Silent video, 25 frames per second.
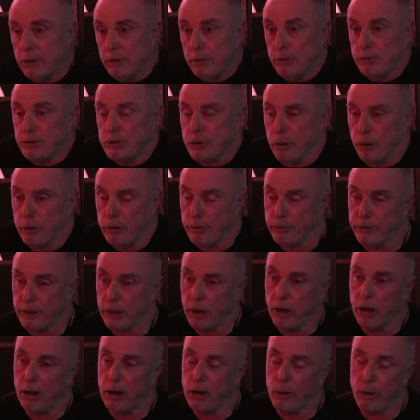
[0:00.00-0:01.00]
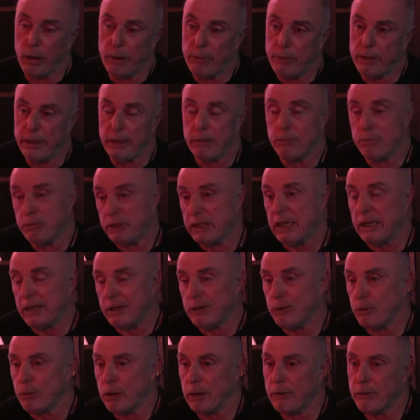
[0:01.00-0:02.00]
who started off in Harlow, I meet
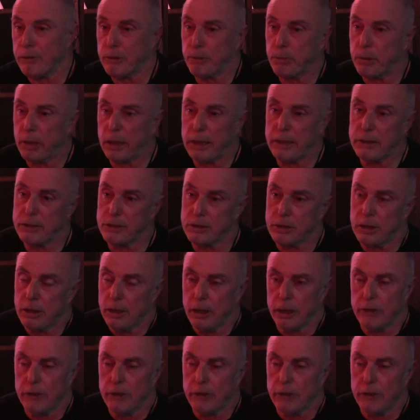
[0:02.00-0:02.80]
gigging all over the place.